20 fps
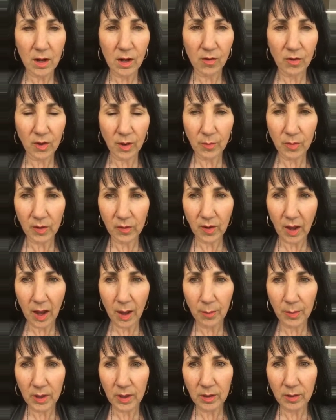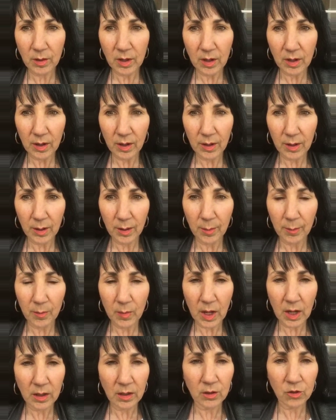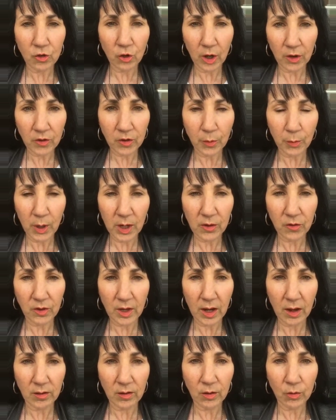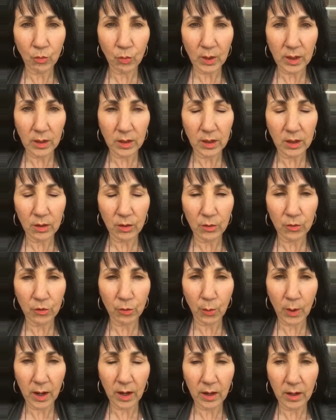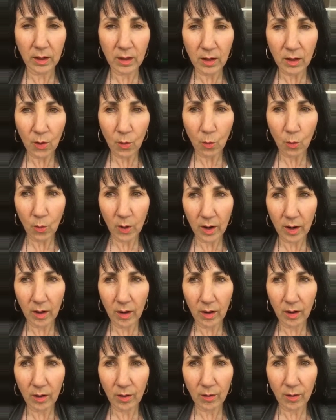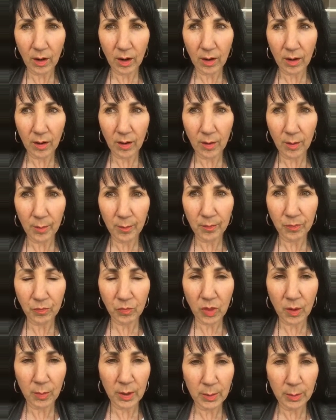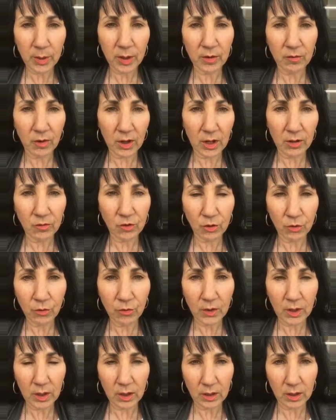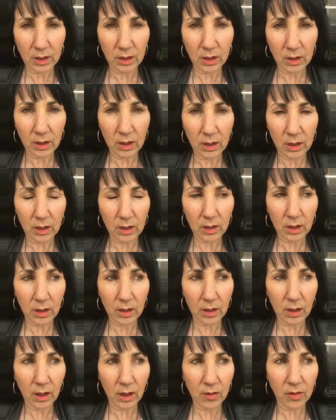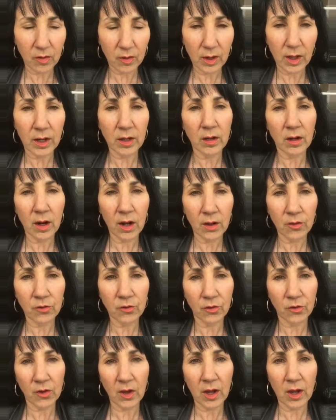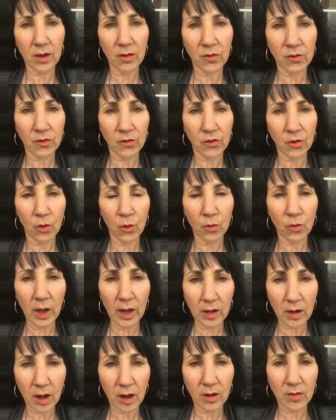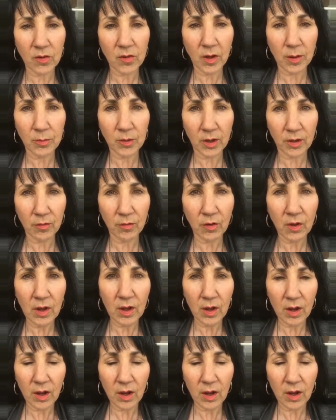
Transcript: if something's happening and trust breaks down in a really huge way, where the people involved do feel a little isolated, ostracized. So that concept of